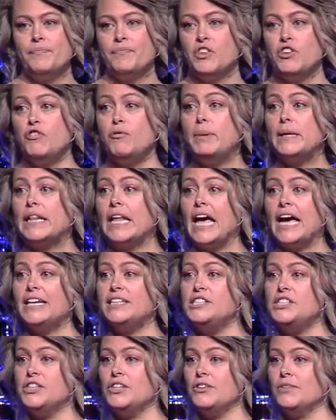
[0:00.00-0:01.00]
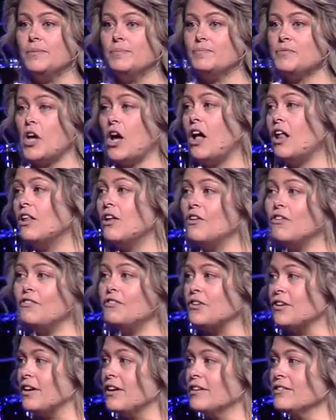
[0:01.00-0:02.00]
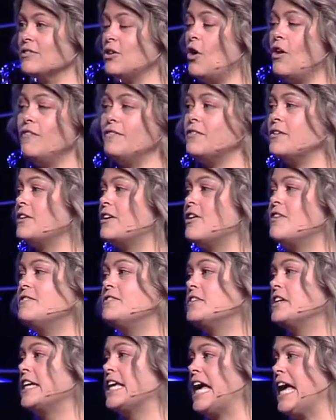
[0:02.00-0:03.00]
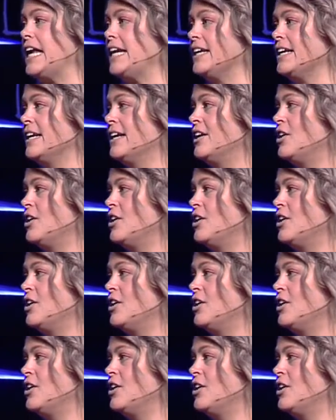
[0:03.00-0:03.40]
You've been lied to all over, over and over again.